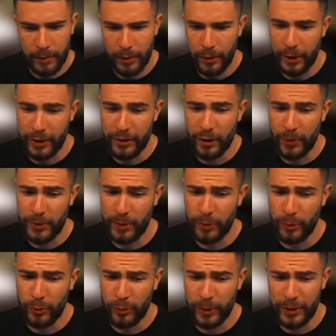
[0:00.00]
Okay, top symbol
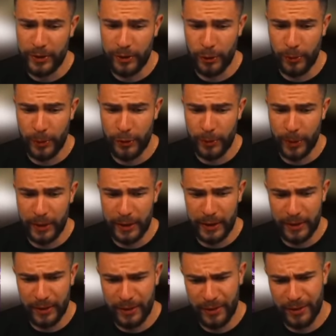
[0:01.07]
would be so much money.
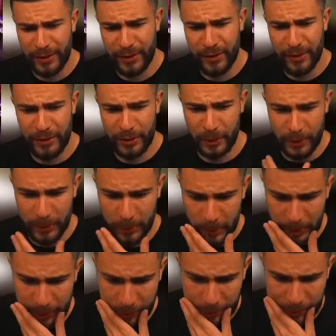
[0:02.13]
Oh, top symbol
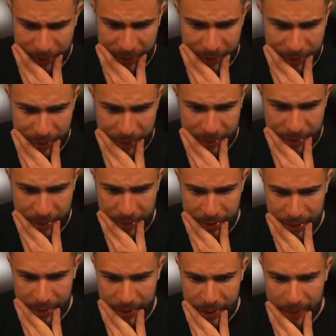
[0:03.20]
there would have saved us.
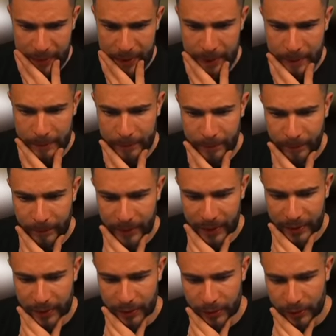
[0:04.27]

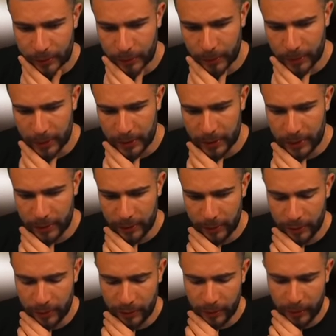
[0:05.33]
Just ripped us. It's
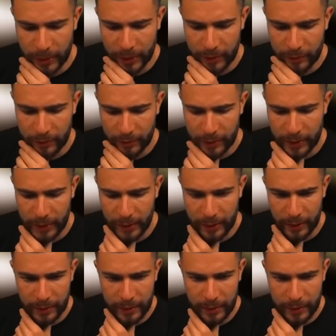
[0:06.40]
not even paying 50k.